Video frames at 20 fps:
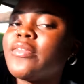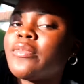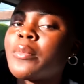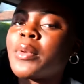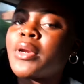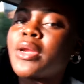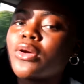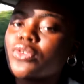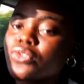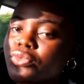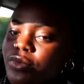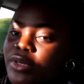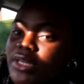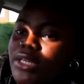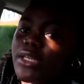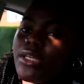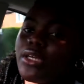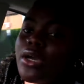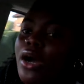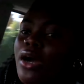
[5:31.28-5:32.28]
even when I was
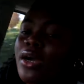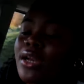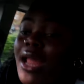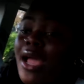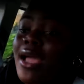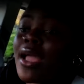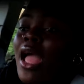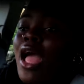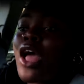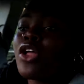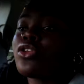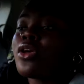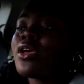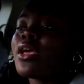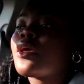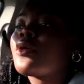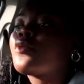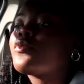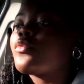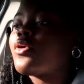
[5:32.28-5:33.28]
really young. Like don't
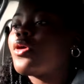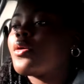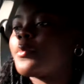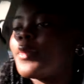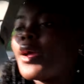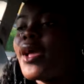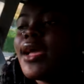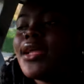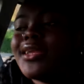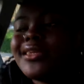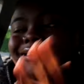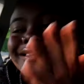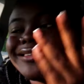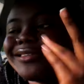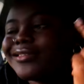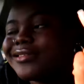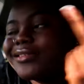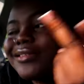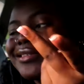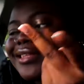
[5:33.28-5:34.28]
get it wrong, my
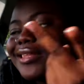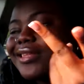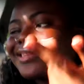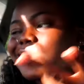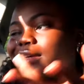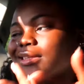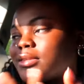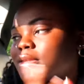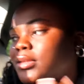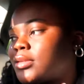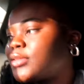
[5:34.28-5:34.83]
energy is not like